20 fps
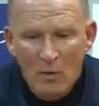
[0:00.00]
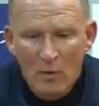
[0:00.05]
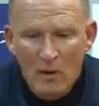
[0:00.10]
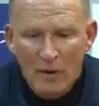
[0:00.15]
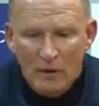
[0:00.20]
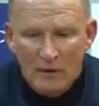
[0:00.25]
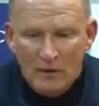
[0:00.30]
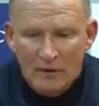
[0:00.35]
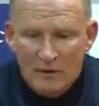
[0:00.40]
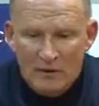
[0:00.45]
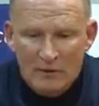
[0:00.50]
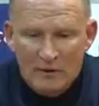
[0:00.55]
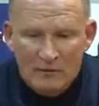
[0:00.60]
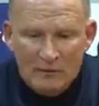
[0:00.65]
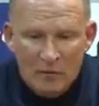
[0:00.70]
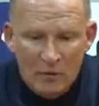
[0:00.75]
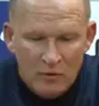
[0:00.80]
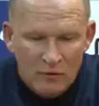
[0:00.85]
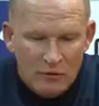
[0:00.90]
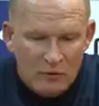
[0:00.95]
Well,
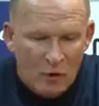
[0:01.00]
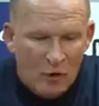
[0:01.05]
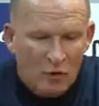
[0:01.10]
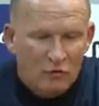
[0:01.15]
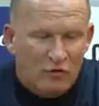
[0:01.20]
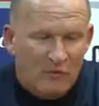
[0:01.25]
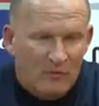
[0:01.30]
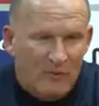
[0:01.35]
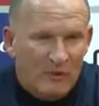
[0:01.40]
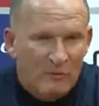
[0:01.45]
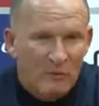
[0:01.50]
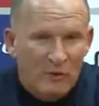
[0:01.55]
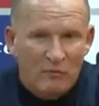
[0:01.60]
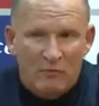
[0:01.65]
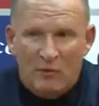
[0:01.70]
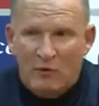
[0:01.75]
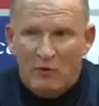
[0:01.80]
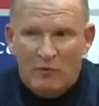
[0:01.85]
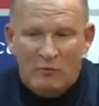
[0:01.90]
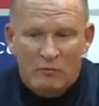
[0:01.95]
ultimately, we
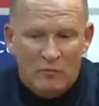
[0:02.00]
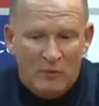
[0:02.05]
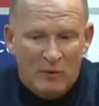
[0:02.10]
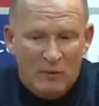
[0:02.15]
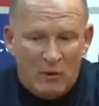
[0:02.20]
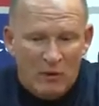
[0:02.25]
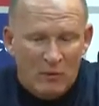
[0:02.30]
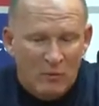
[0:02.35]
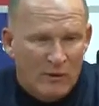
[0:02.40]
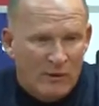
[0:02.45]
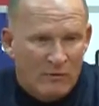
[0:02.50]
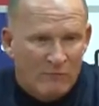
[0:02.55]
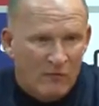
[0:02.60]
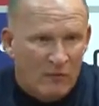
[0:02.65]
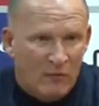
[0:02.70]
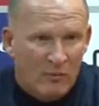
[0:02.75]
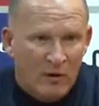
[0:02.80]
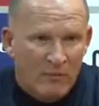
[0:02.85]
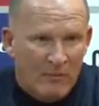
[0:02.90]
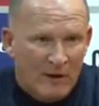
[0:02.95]
want to win a
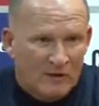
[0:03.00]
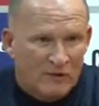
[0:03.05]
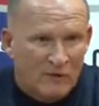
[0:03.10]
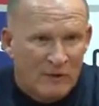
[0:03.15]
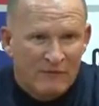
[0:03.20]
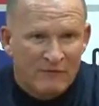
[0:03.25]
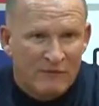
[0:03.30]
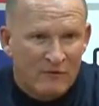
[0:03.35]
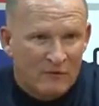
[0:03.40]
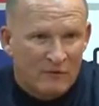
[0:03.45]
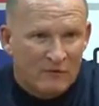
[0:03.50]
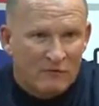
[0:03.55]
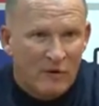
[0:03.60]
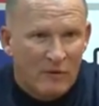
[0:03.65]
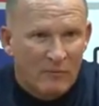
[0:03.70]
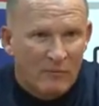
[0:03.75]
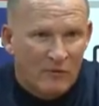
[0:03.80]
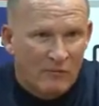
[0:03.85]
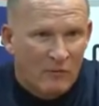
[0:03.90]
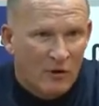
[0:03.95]
football match. We have to
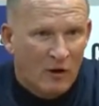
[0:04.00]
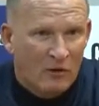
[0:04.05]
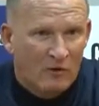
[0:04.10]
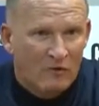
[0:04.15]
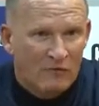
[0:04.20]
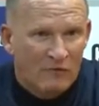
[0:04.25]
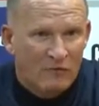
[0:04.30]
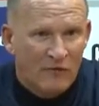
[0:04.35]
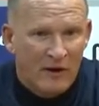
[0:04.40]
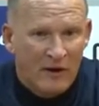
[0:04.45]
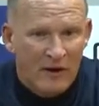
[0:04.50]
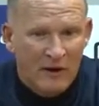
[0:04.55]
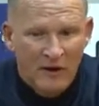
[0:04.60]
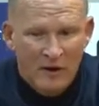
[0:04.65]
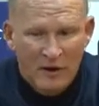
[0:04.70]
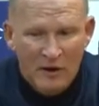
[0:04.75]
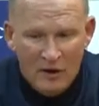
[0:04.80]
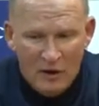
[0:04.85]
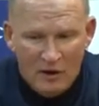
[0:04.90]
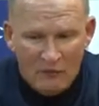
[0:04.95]
stop the rot of
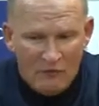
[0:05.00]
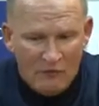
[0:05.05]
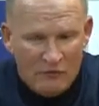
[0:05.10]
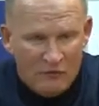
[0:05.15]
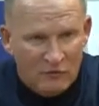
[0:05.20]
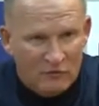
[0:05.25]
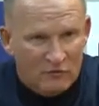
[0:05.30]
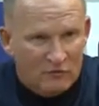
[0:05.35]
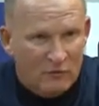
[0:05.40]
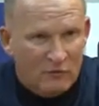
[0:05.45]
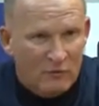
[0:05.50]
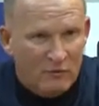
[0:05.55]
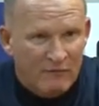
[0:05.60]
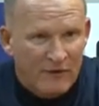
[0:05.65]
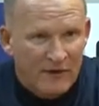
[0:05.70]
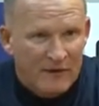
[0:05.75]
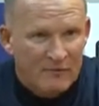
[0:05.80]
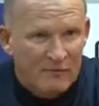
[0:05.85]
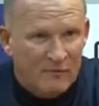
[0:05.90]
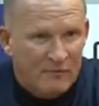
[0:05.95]
results that we've
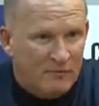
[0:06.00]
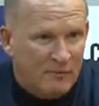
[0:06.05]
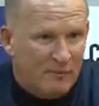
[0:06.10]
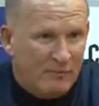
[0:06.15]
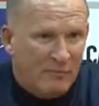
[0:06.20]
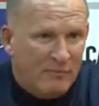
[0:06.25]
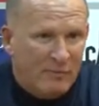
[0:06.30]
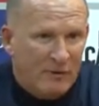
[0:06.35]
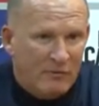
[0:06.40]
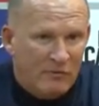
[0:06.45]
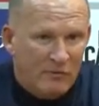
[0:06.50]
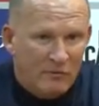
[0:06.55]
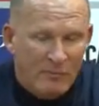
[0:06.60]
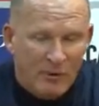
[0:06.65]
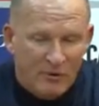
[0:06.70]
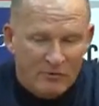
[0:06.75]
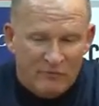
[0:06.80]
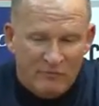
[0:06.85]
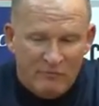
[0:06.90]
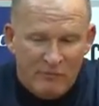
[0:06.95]
had with a
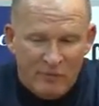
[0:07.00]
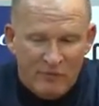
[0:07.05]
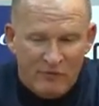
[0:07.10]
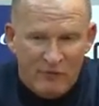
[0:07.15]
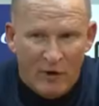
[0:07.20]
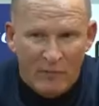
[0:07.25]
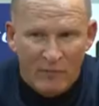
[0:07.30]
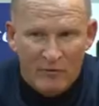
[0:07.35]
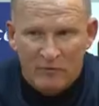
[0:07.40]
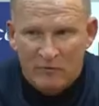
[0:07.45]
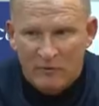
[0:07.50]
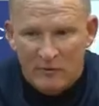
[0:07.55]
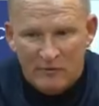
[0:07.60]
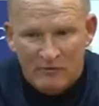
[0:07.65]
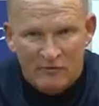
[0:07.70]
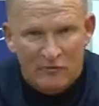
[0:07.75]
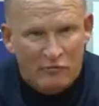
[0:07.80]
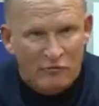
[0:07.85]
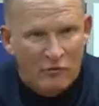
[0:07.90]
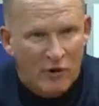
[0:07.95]
positive performance, whether
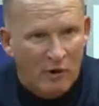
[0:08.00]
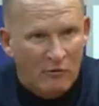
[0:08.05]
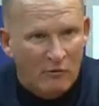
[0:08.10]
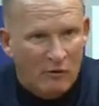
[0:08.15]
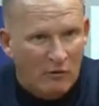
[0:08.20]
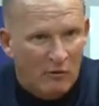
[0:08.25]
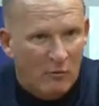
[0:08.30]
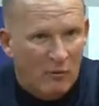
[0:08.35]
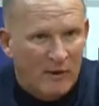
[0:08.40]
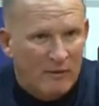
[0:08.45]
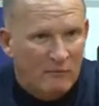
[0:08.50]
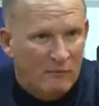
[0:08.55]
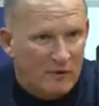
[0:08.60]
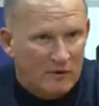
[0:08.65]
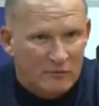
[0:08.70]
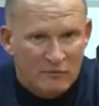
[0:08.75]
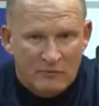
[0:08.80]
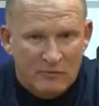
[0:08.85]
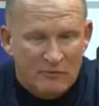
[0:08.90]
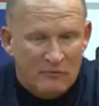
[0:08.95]
it's a draw or a win,
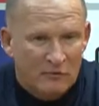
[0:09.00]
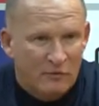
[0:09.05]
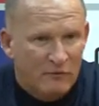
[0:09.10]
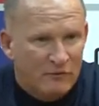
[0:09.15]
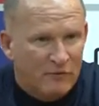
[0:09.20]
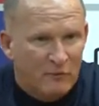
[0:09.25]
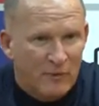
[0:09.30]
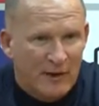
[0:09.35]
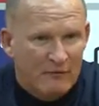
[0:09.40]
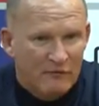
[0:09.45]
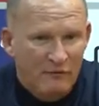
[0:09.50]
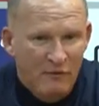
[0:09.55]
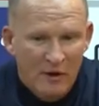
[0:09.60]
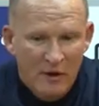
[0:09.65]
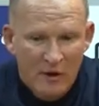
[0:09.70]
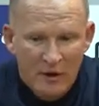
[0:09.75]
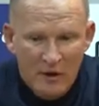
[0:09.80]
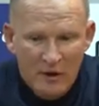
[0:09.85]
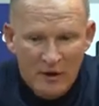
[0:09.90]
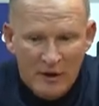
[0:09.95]
which we'd love to have.
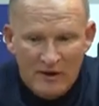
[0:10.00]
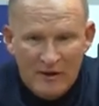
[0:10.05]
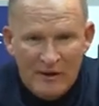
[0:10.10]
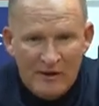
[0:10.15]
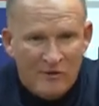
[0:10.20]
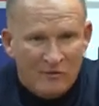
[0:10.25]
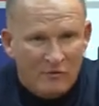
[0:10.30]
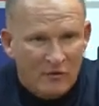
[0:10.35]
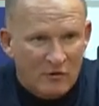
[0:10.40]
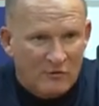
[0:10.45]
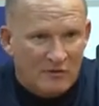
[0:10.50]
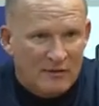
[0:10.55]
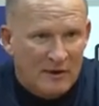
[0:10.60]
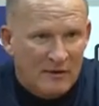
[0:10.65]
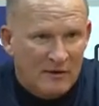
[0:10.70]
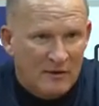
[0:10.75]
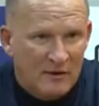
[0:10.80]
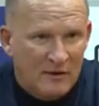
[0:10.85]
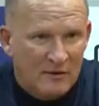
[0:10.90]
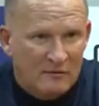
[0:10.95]
And then you've got
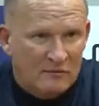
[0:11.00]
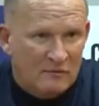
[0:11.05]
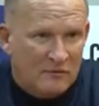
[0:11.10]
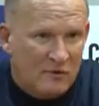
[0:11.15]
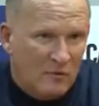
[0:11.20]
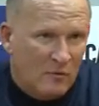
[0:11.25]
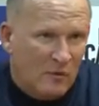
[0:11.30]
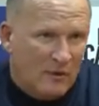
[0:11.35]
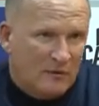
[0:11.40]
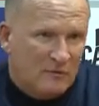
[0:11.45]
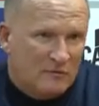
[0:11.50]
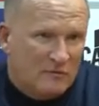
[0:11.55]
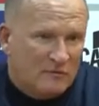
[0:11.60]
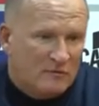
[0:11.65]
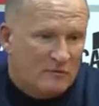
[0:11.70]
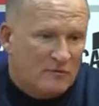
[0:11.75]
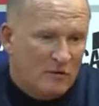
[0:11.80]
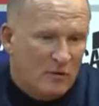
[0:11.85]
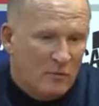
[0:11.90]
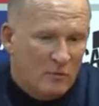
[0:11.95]
10 days, 2
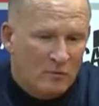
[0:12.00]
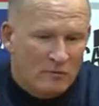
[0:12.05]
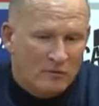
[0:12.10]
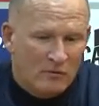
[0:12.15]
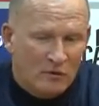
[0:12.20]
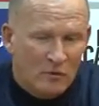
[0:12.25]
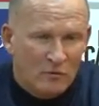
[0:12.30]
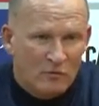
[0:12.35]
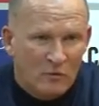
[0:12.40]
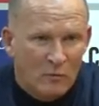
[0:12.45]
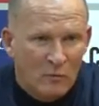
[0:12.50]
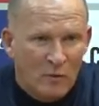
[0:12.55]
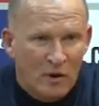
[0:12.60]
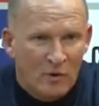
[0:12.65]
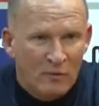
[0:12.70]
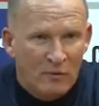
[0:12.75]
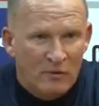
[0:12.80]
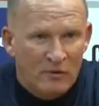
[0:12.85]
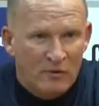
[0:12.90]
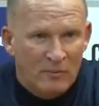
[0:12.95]
weeks to do some
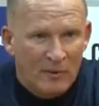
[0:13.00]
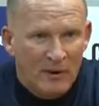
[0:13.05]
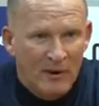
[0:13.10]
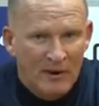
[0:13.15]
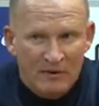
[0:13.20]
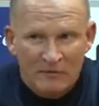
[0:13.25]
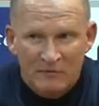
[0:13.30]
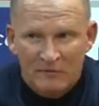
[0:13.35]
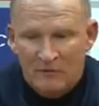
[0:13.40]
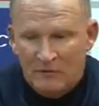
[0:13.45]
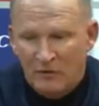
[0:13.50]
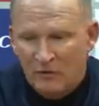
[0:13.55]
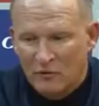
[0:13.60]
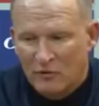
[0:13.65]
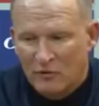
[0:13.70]
work with the players.